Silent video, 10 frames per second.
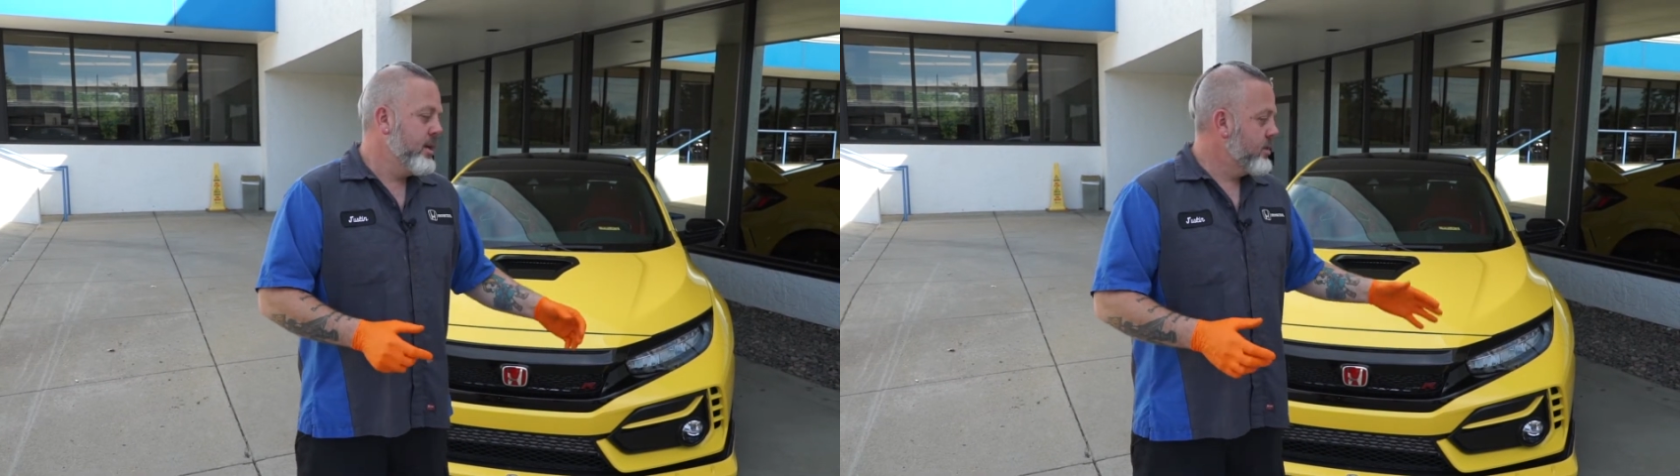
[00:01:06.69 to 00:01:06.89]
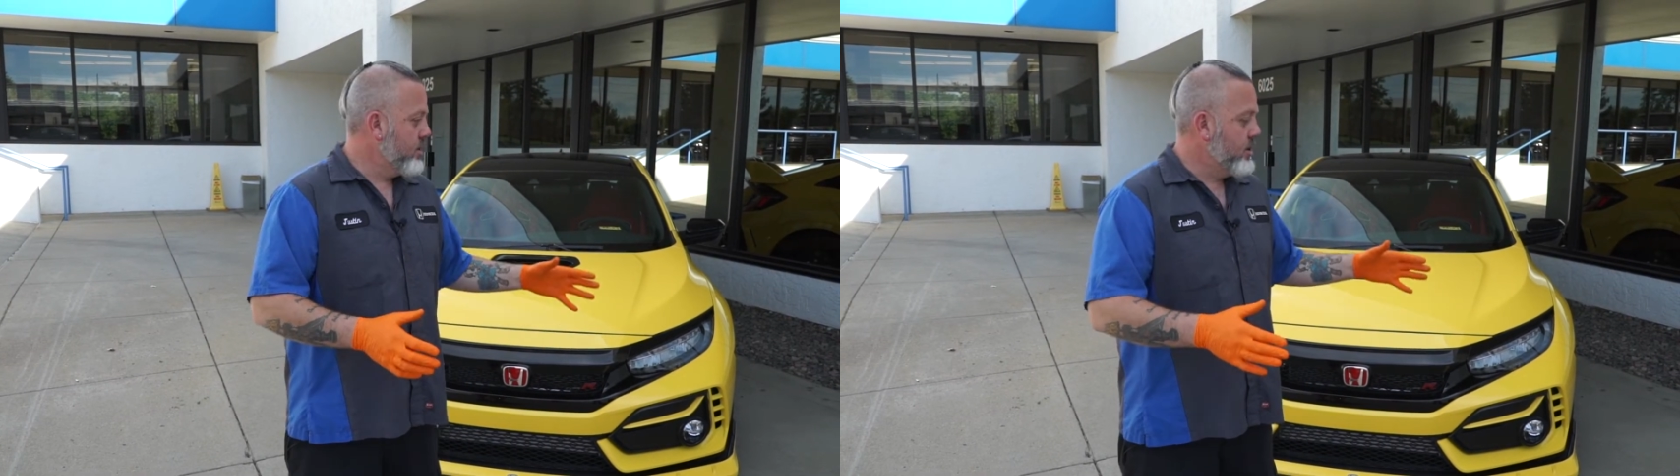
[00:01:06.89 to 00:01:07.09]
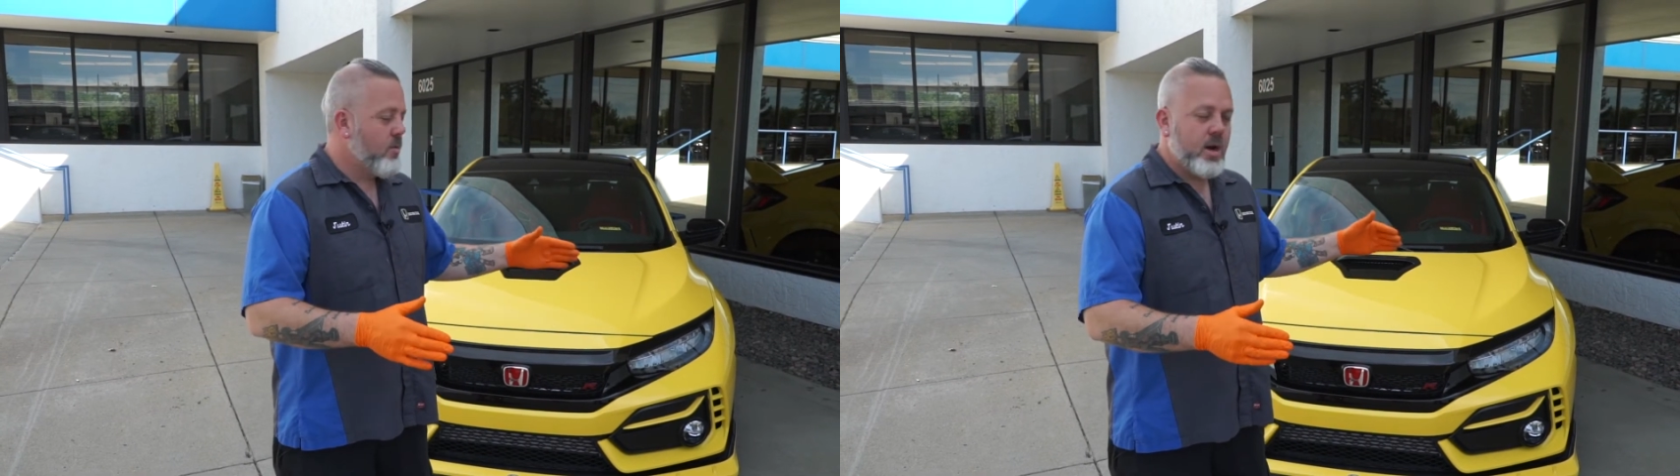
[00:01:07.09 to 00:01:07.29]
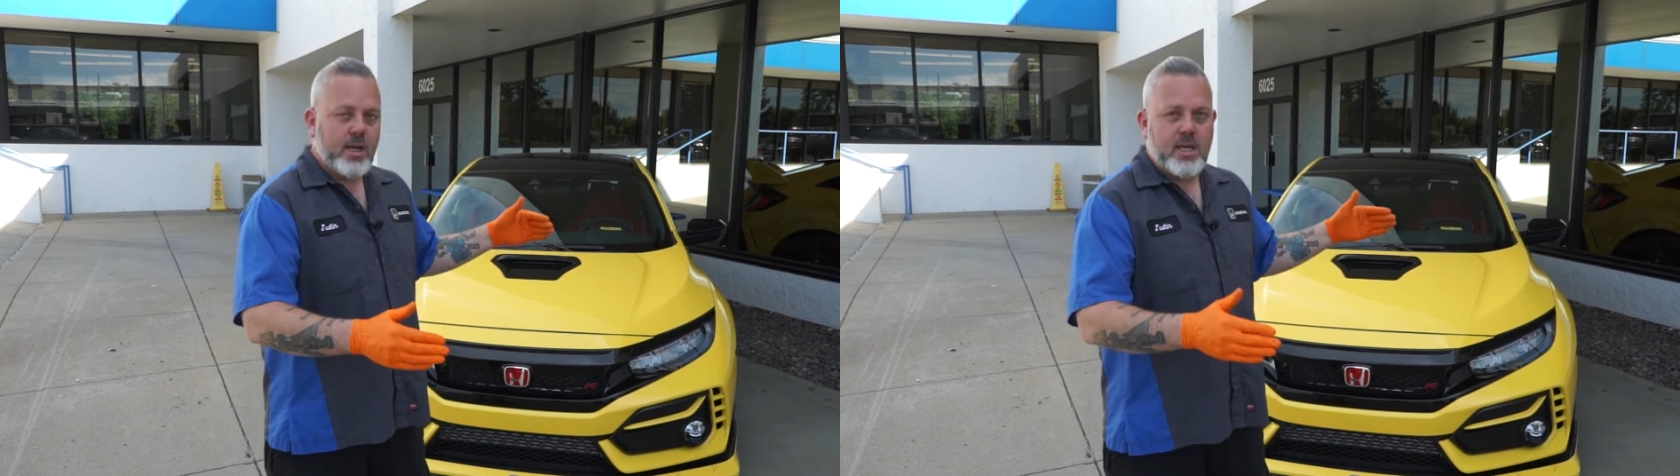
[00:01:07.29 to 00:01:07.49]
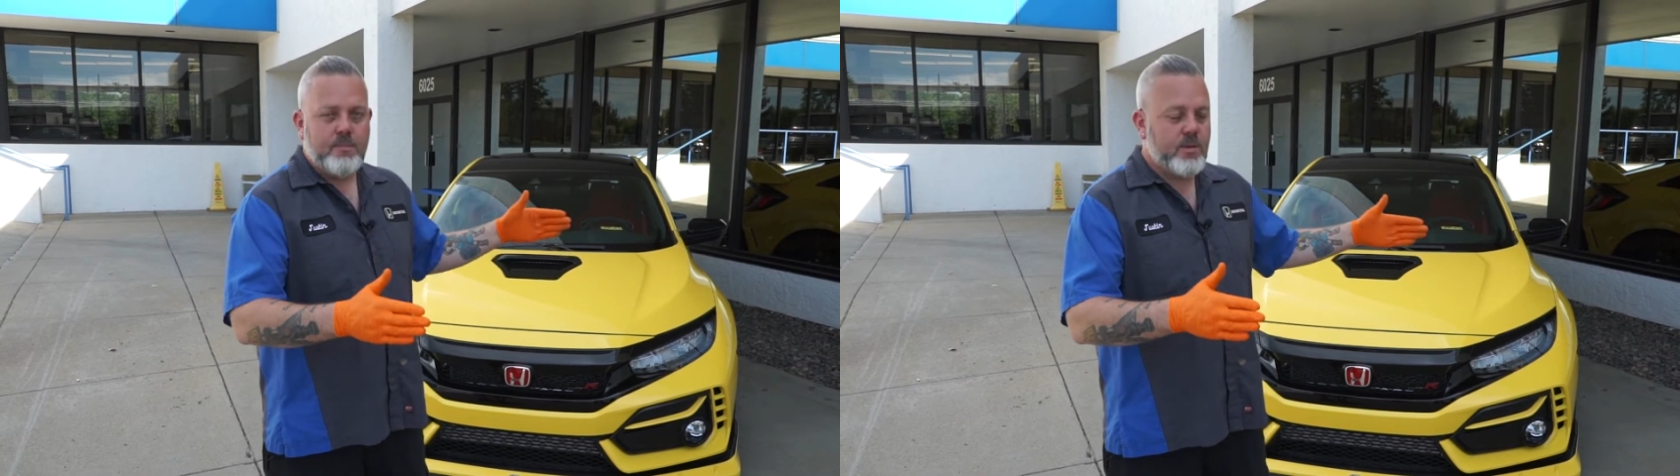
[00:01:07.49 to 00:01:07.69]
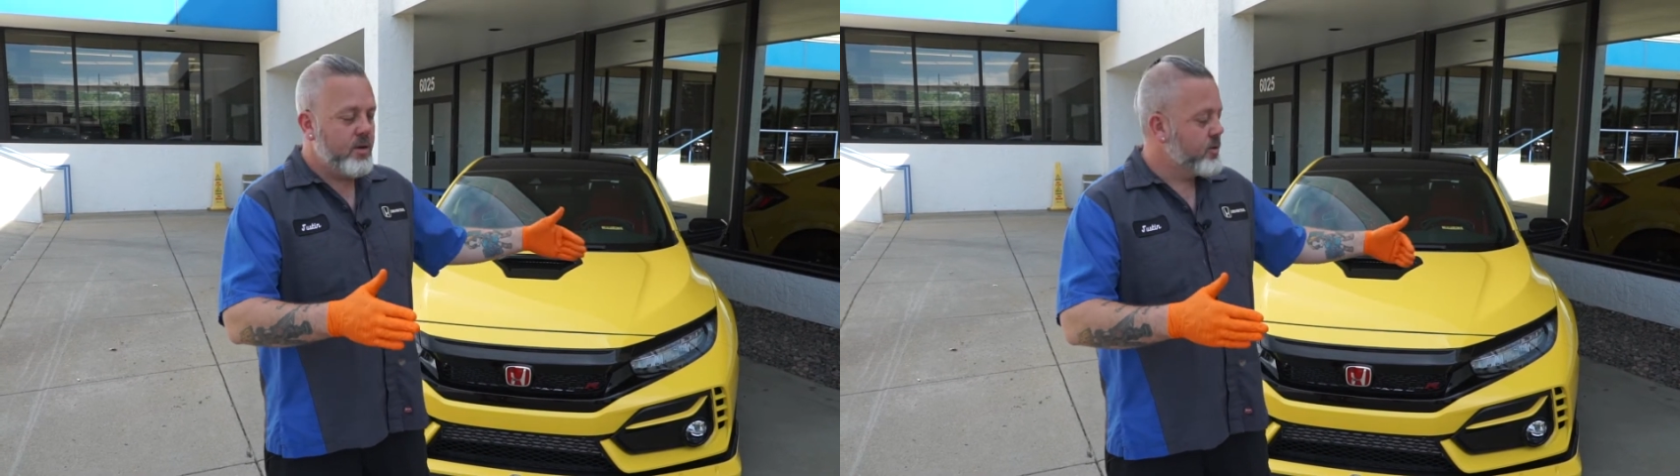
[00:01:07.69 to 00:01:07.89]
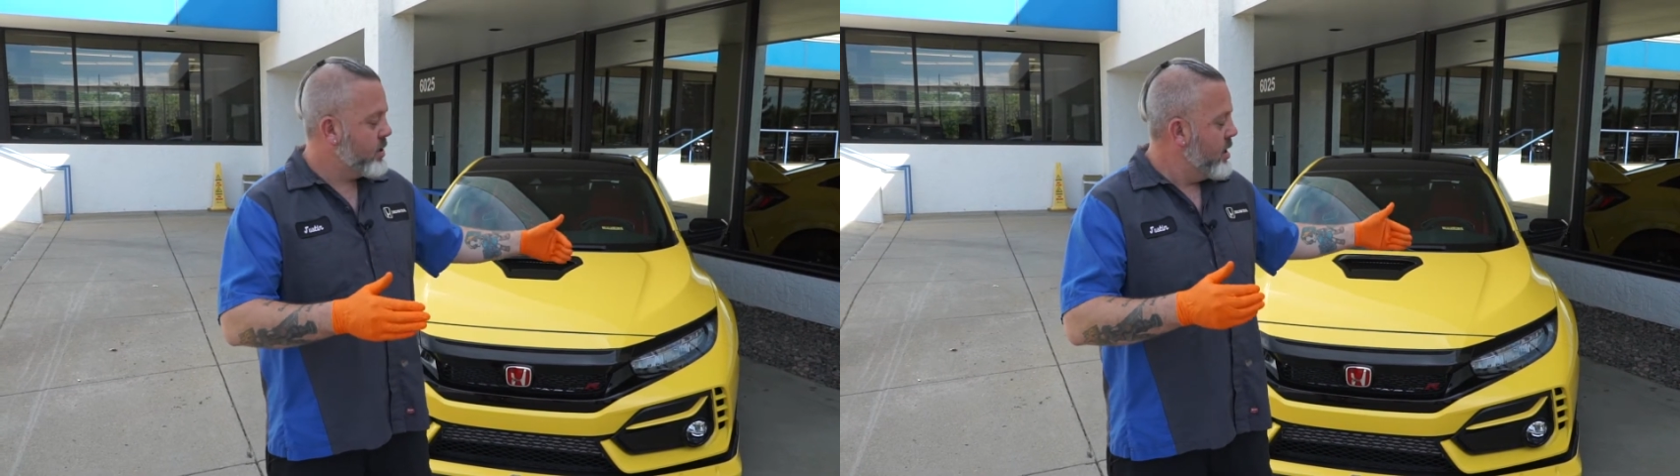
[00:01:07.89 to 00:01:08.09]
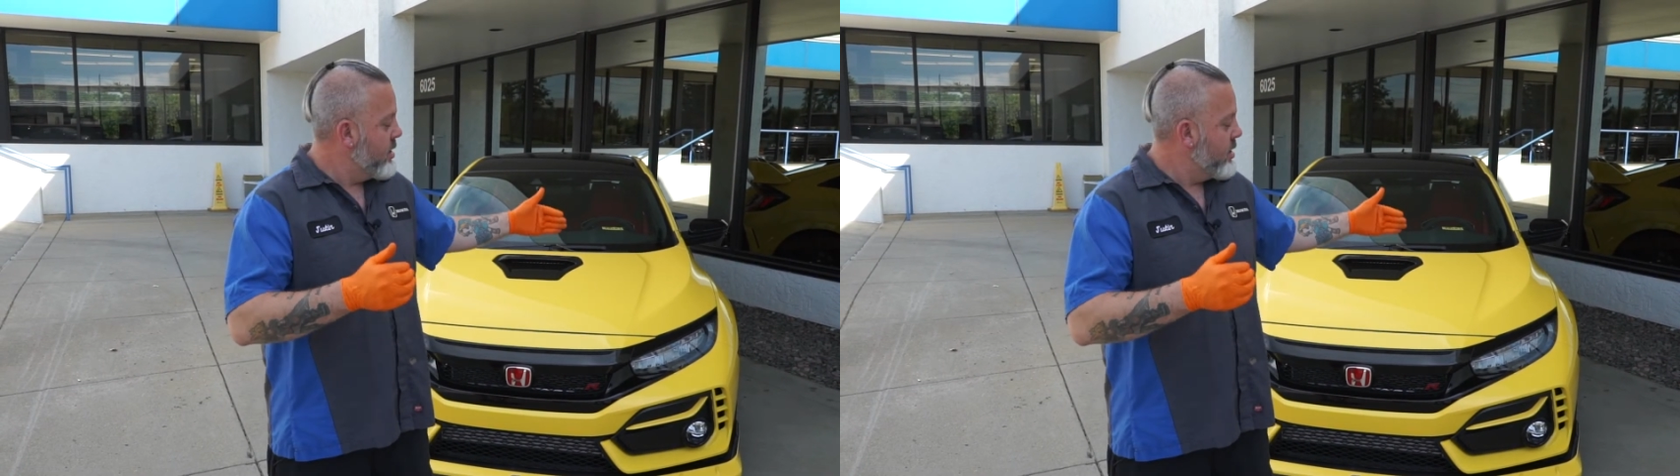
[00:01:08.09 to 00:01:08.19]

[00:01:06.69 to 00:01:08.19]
So you want to keep those